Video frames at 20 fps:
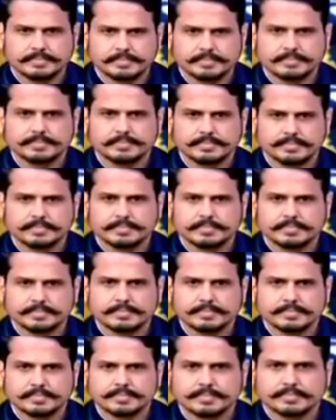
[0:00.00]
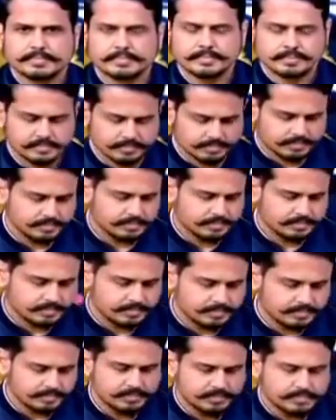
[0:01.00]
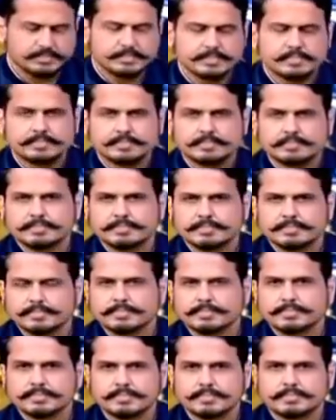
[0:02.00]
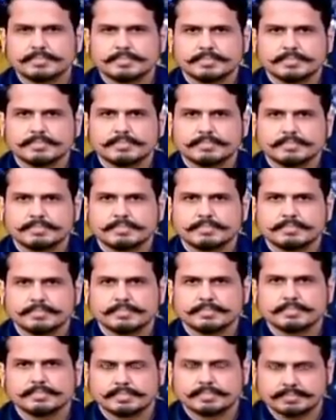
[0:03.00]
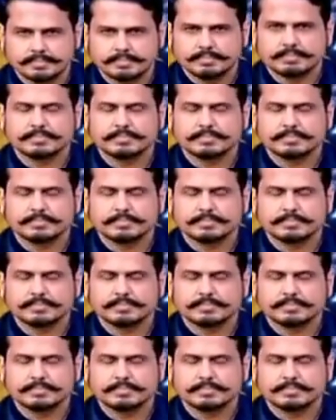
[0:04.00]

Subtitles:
(silent)